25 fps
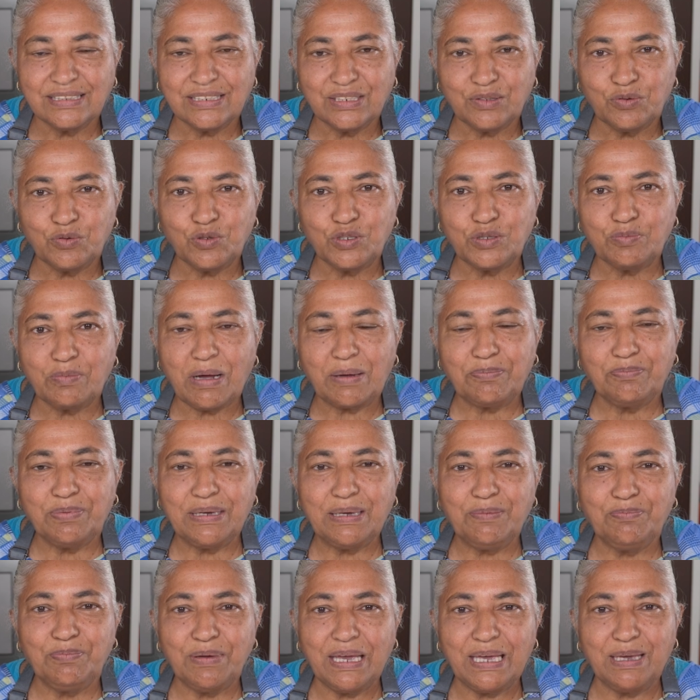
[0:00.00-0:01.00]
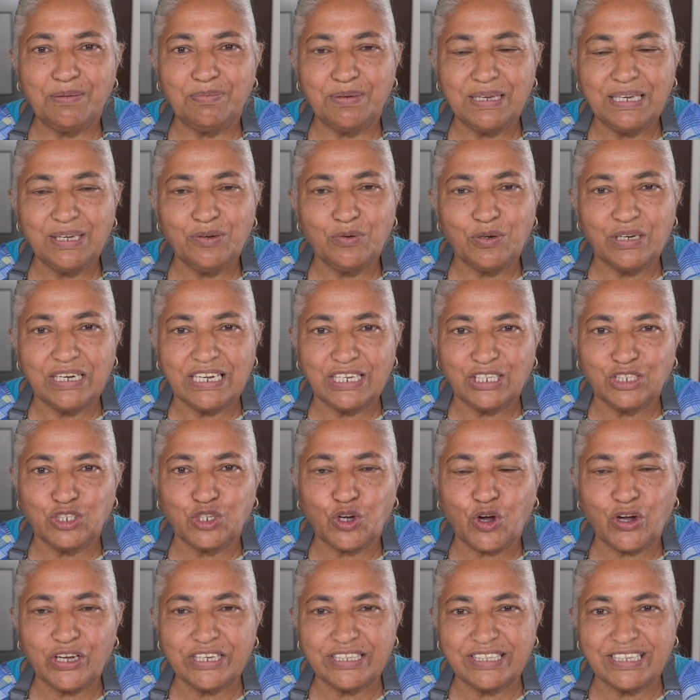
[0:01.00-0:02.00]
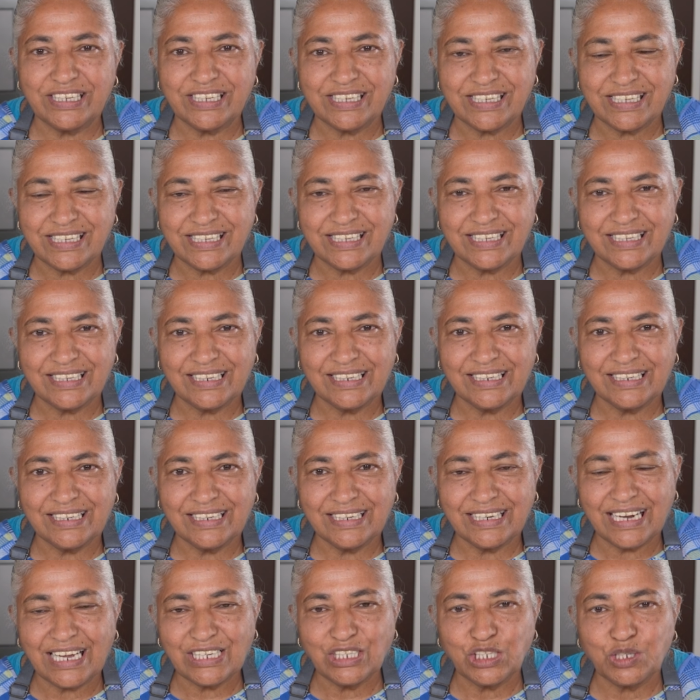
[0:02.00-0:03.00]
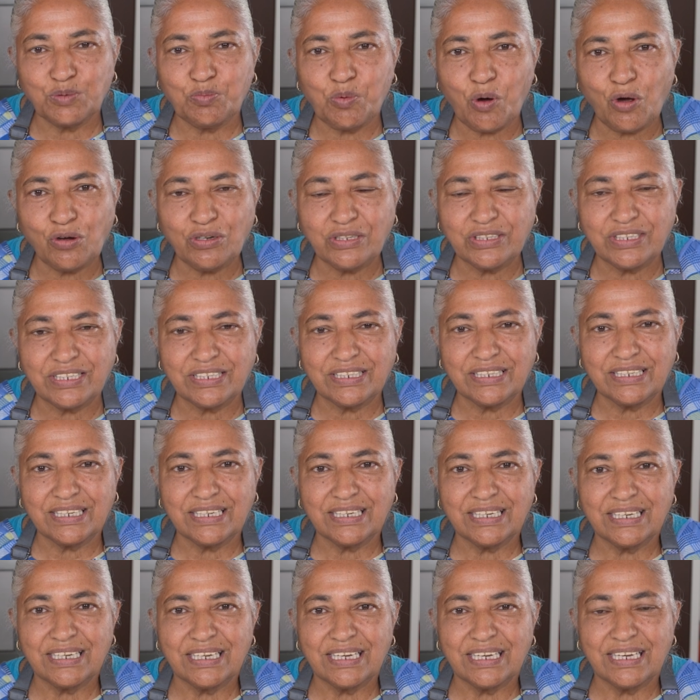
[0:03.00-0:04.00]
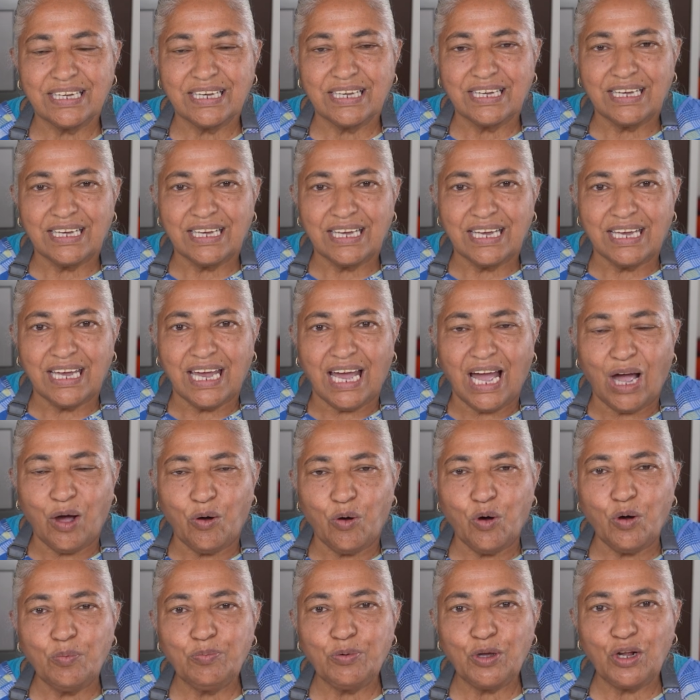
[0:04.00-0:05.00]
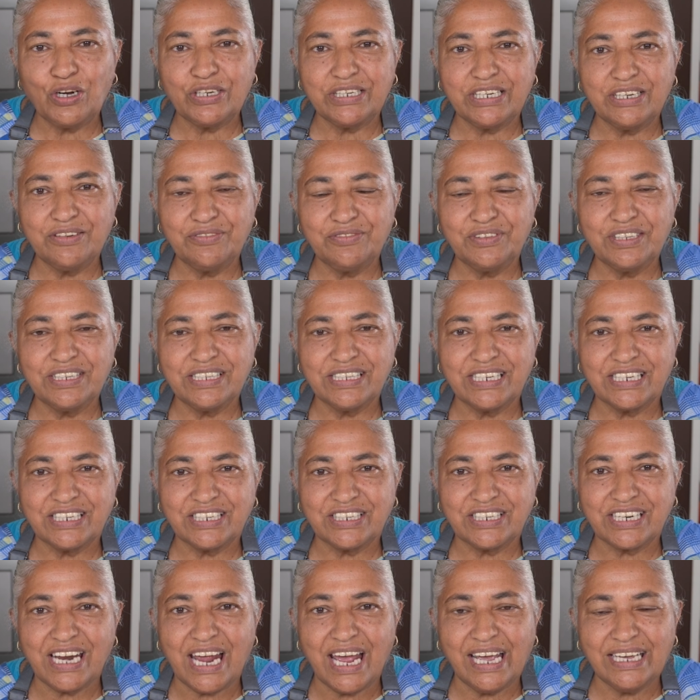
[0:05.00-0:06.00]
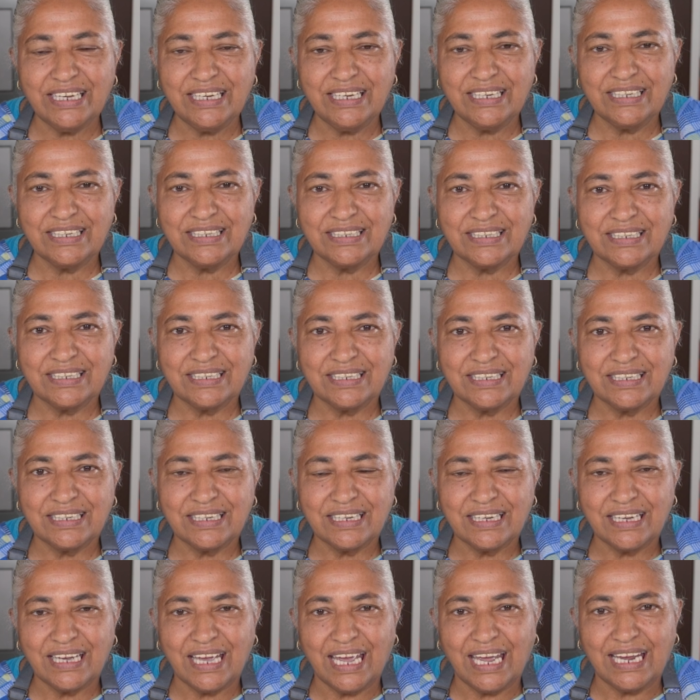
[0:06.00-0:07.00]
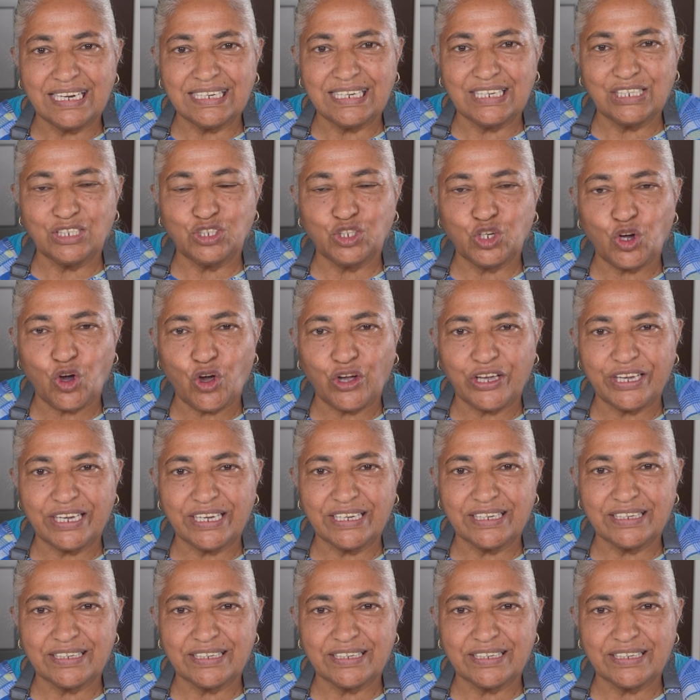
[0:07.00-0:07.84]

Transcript: who's my big baby, will enjoy this lunchbox. I hope you'll give this a try and enjoy.